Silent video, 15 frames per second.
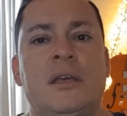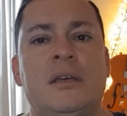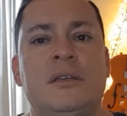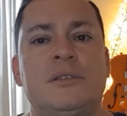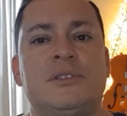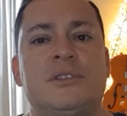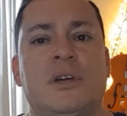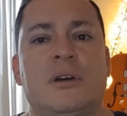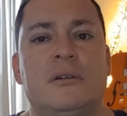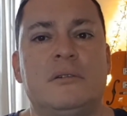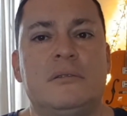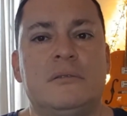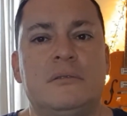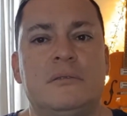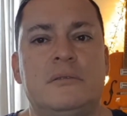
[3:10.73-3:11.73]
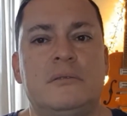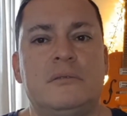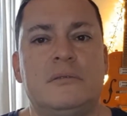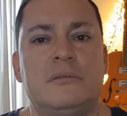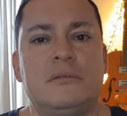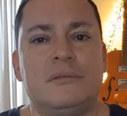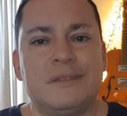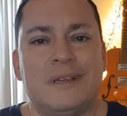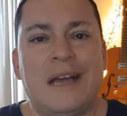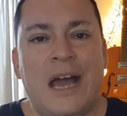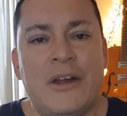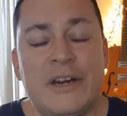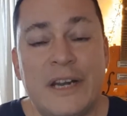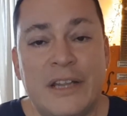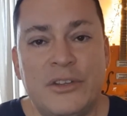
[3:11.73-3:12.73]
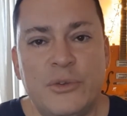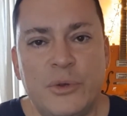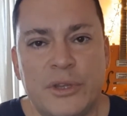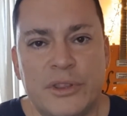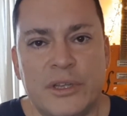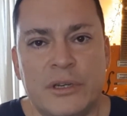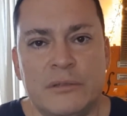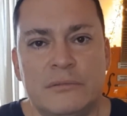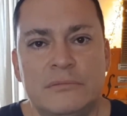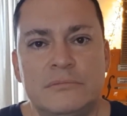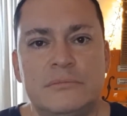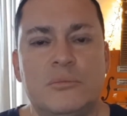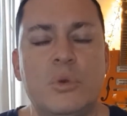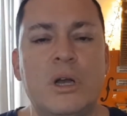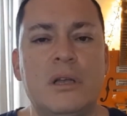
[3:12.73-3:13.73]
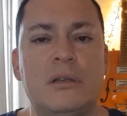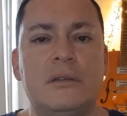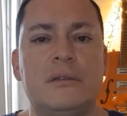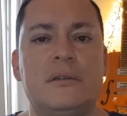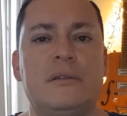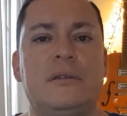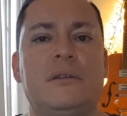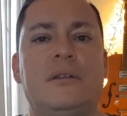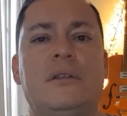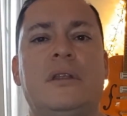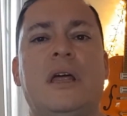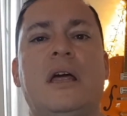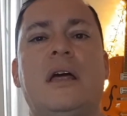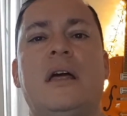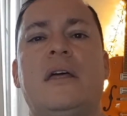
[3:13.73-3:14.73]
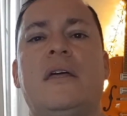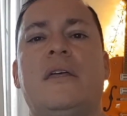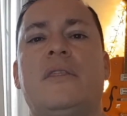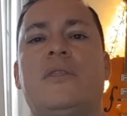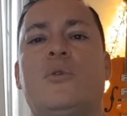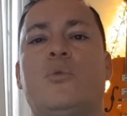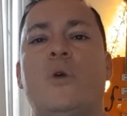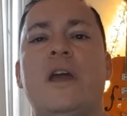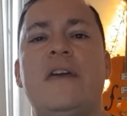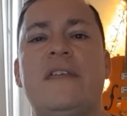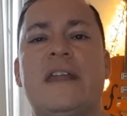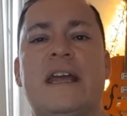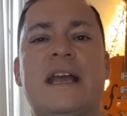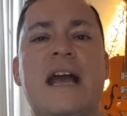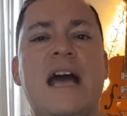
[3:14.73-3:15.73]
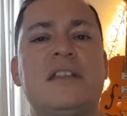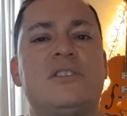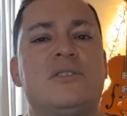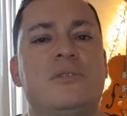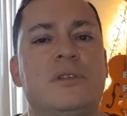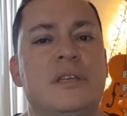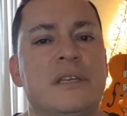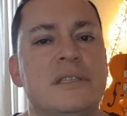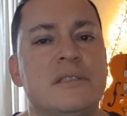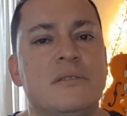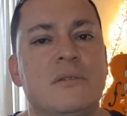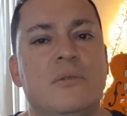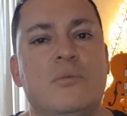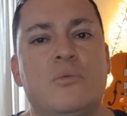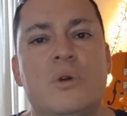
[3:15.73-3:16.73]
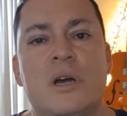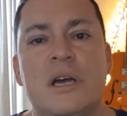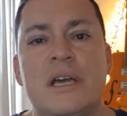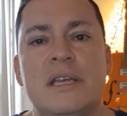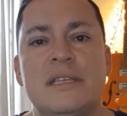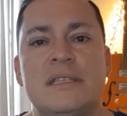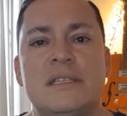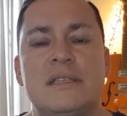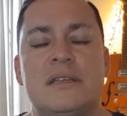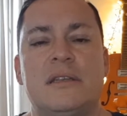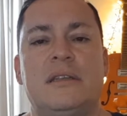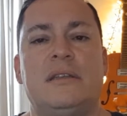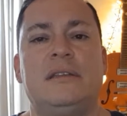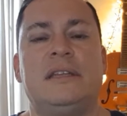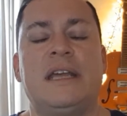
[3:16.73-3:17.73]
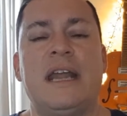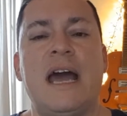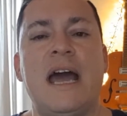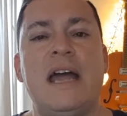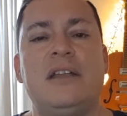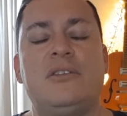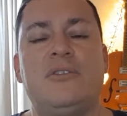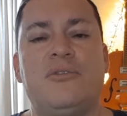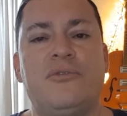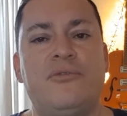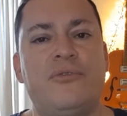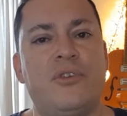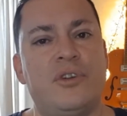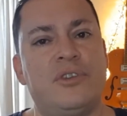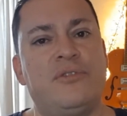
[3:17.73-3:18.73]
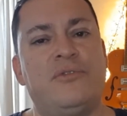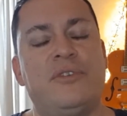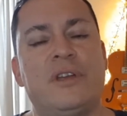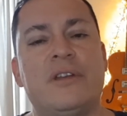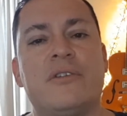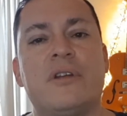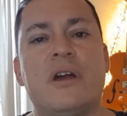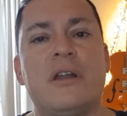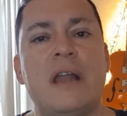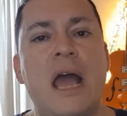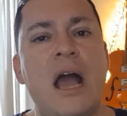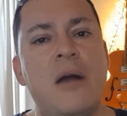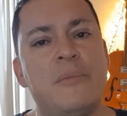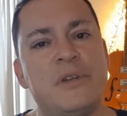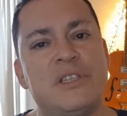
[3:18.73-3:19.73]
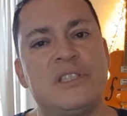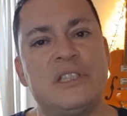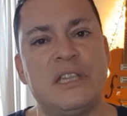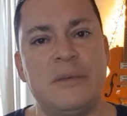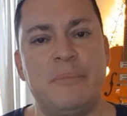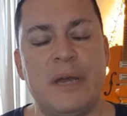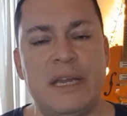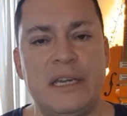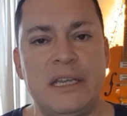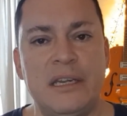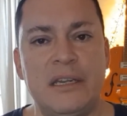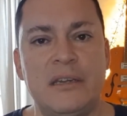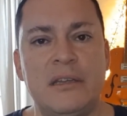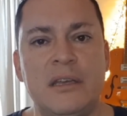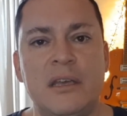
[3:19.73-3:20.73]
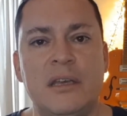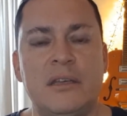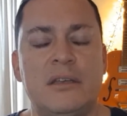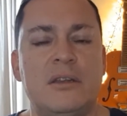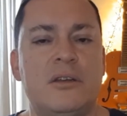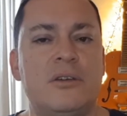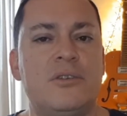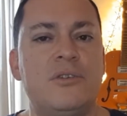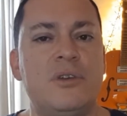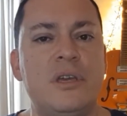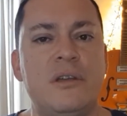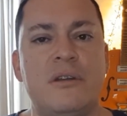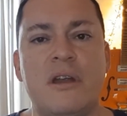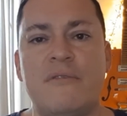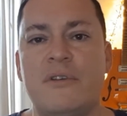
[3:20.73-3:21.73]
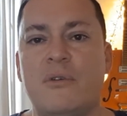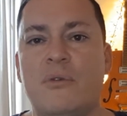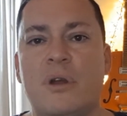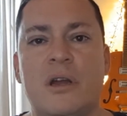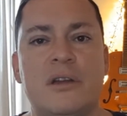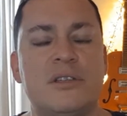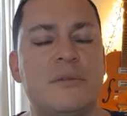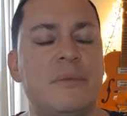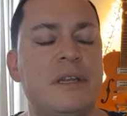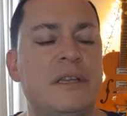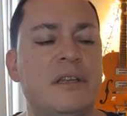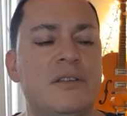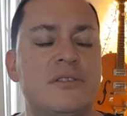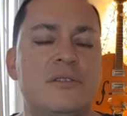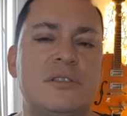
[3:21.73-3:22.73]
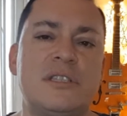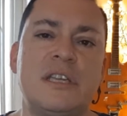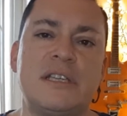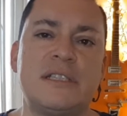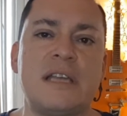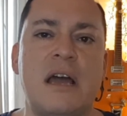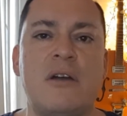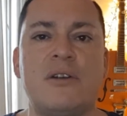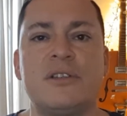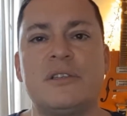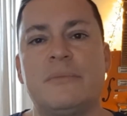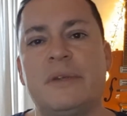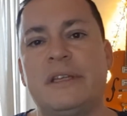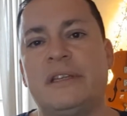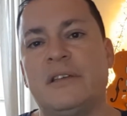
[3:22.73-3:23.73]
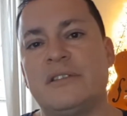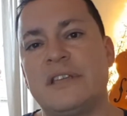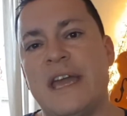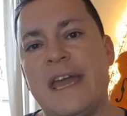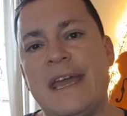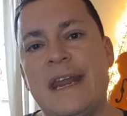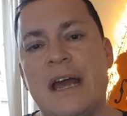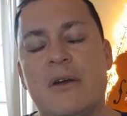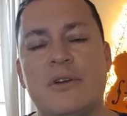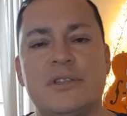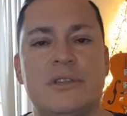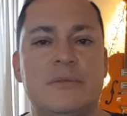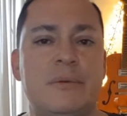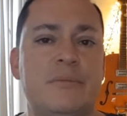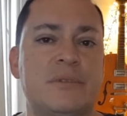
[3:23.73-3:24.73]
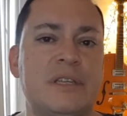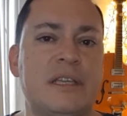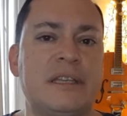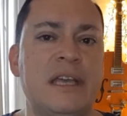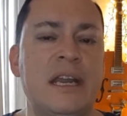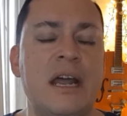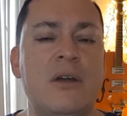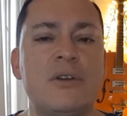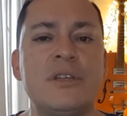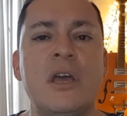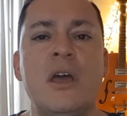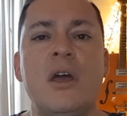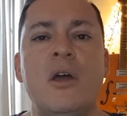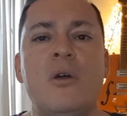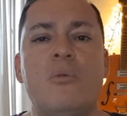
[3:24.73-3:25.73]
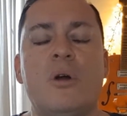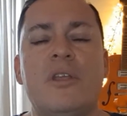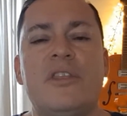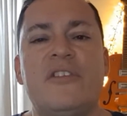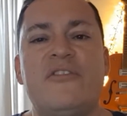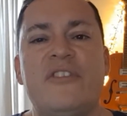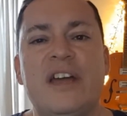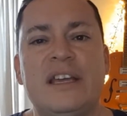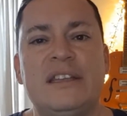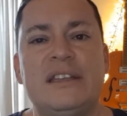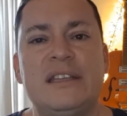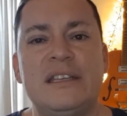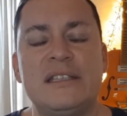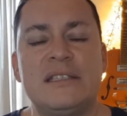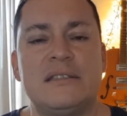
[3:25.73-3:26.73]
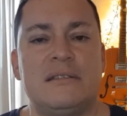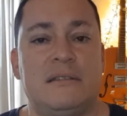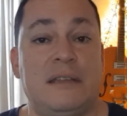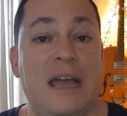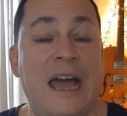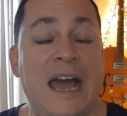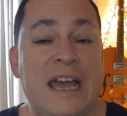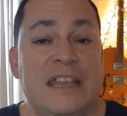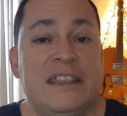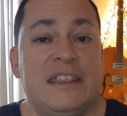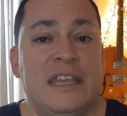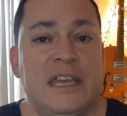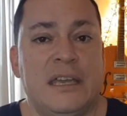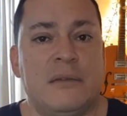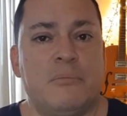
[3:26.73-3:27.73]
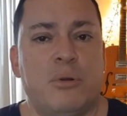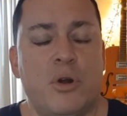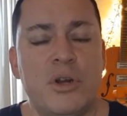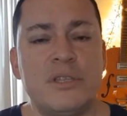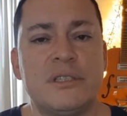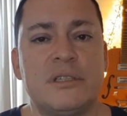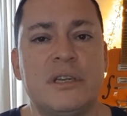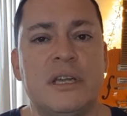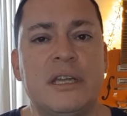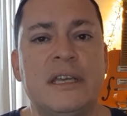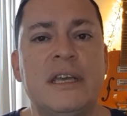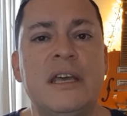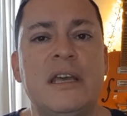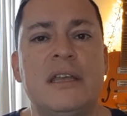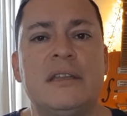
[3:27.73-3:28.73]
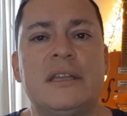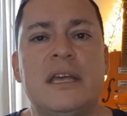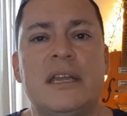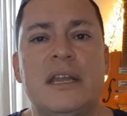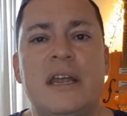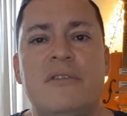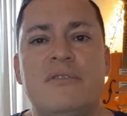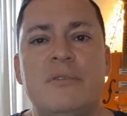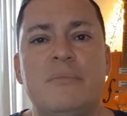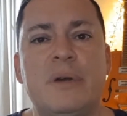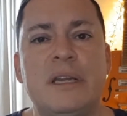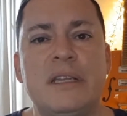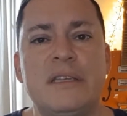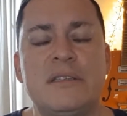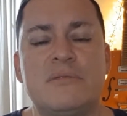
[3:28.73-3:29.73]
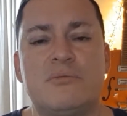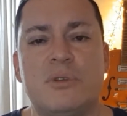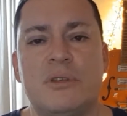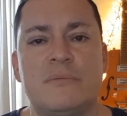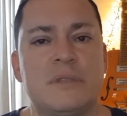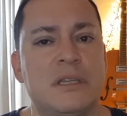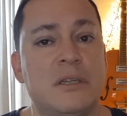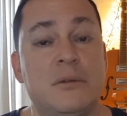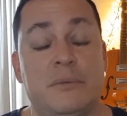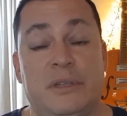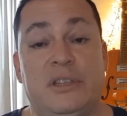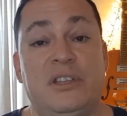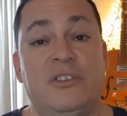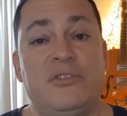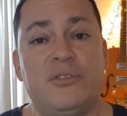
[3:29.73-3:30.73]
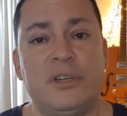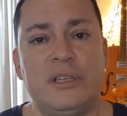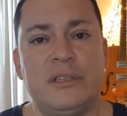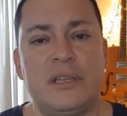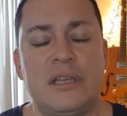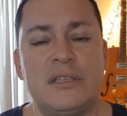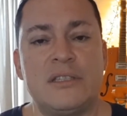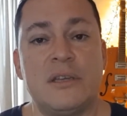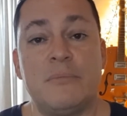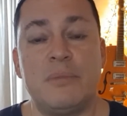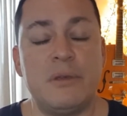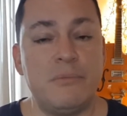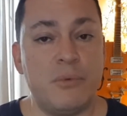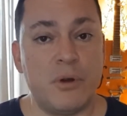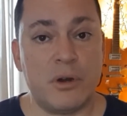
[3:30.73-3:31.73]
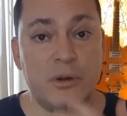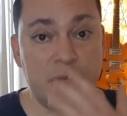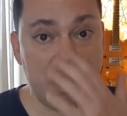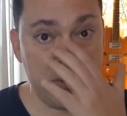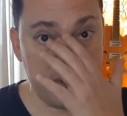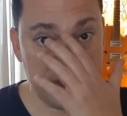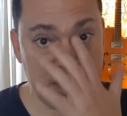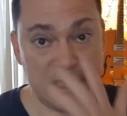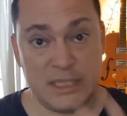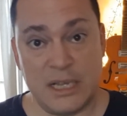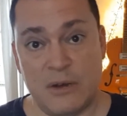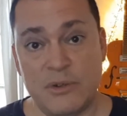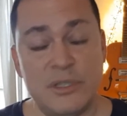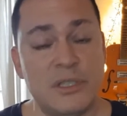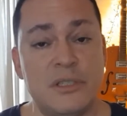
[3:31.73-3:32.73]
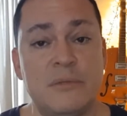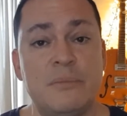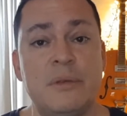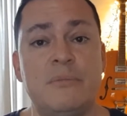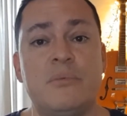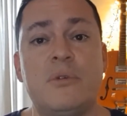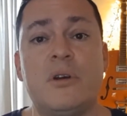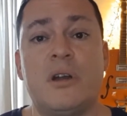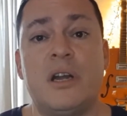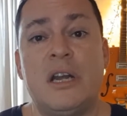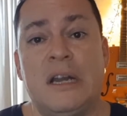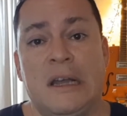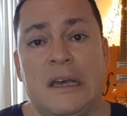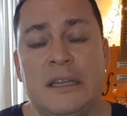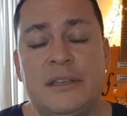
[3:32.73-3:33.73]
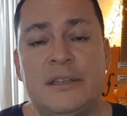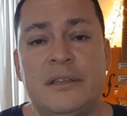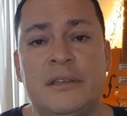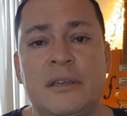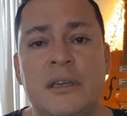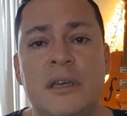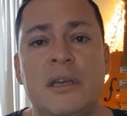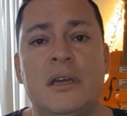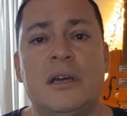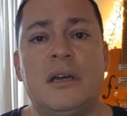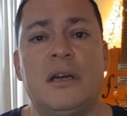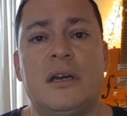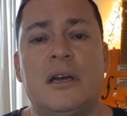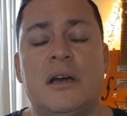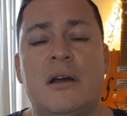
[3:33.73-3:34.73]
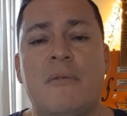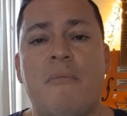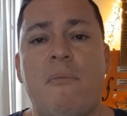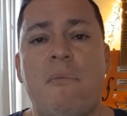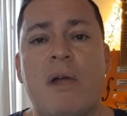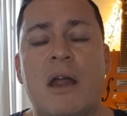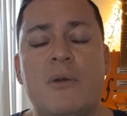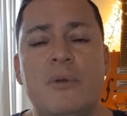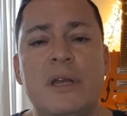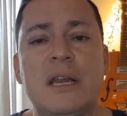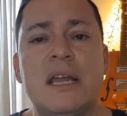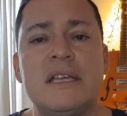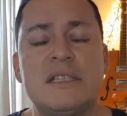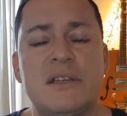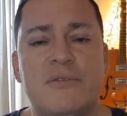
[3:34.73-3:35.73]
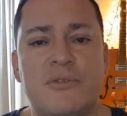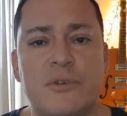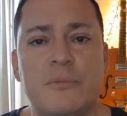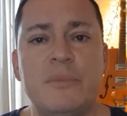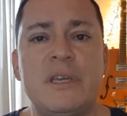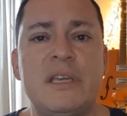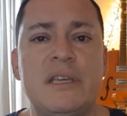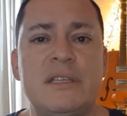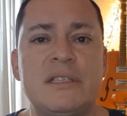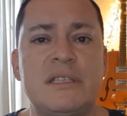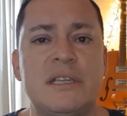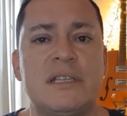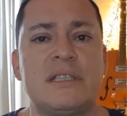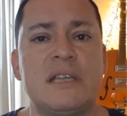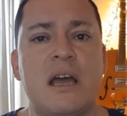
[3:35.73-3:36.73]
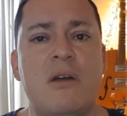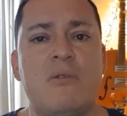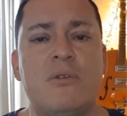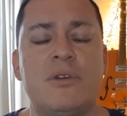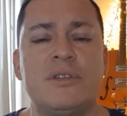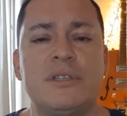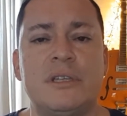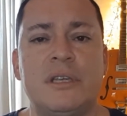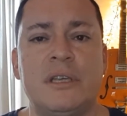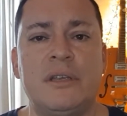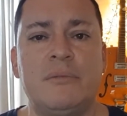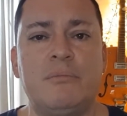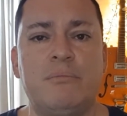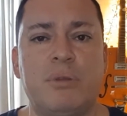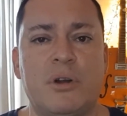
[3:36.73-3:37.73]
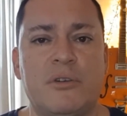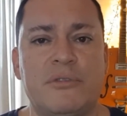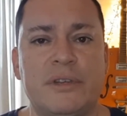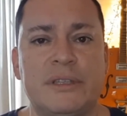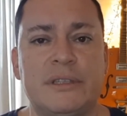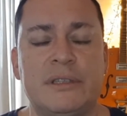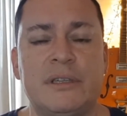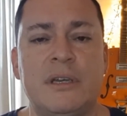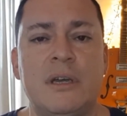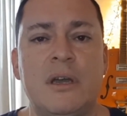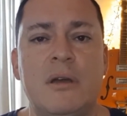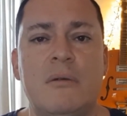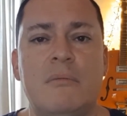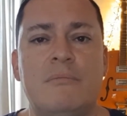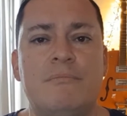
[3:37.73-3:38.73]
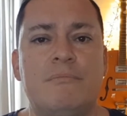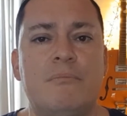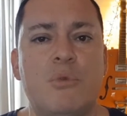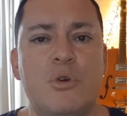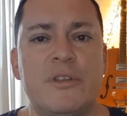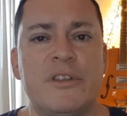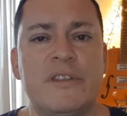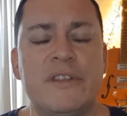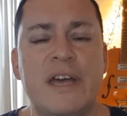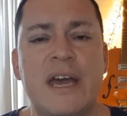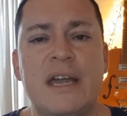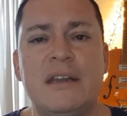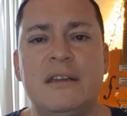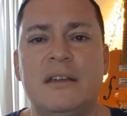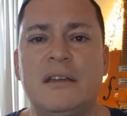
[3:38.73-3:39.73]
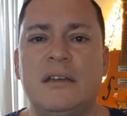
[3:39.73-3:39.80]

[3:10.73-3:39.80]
So how did I do it though? Well, the way that I got to this was that I had to first figure out how much sleep I needed. You hear everywhere, somebody tells you 6 hours, somebody tells you 8 hours, other people say 10 hours. Well, the fact is, I think personally, that everybody's rhythm's a little bit different, and some people are okay with 6 hours and some people are not. I realized that for me, 6 hours is perfect. More than that,